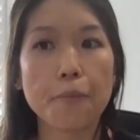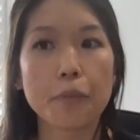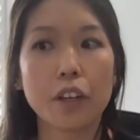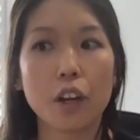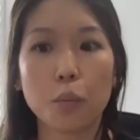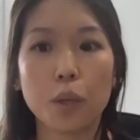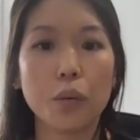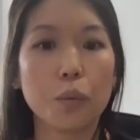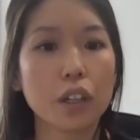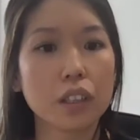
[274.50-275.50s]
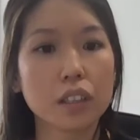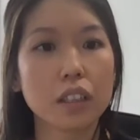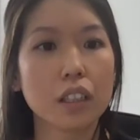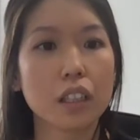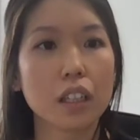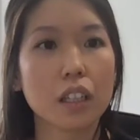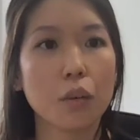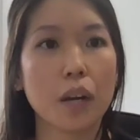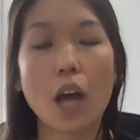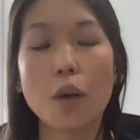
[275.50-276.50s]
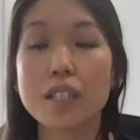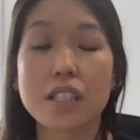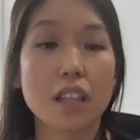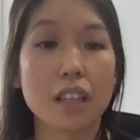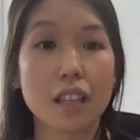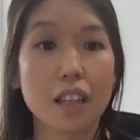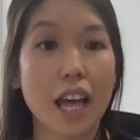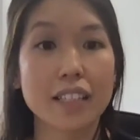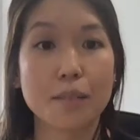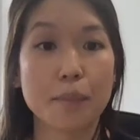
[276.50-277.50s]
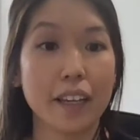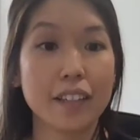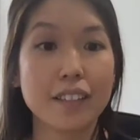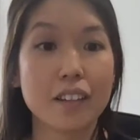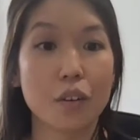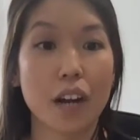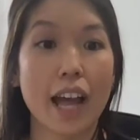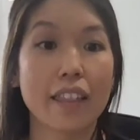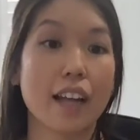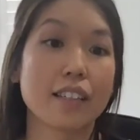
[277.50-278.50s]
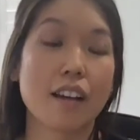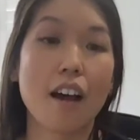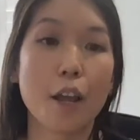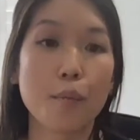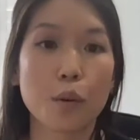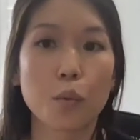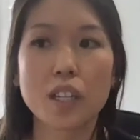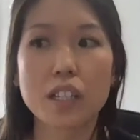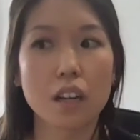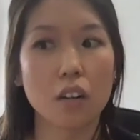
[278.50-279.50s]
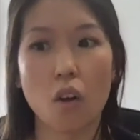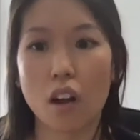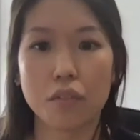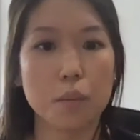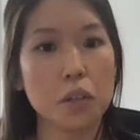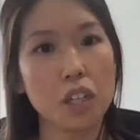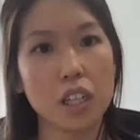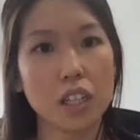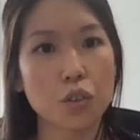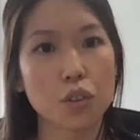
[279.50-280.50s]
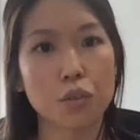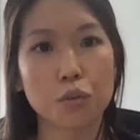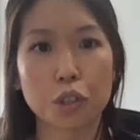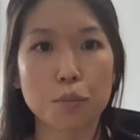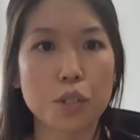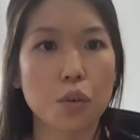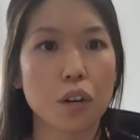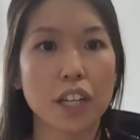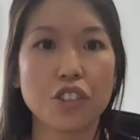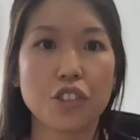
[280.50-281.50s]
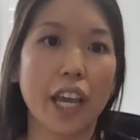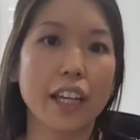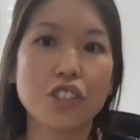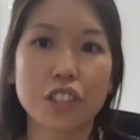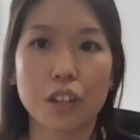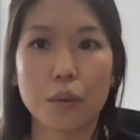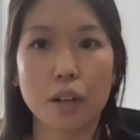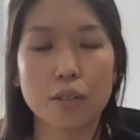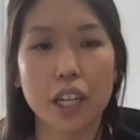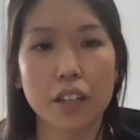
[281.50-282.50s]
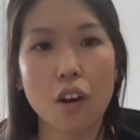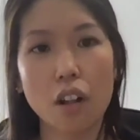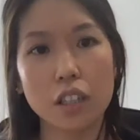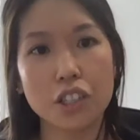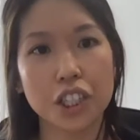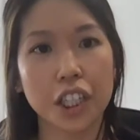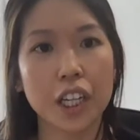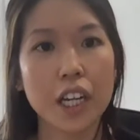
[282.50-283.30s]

You know, we weren't, when I was in that space or at that time, there wasn't a lot of communities or groups or education around technology,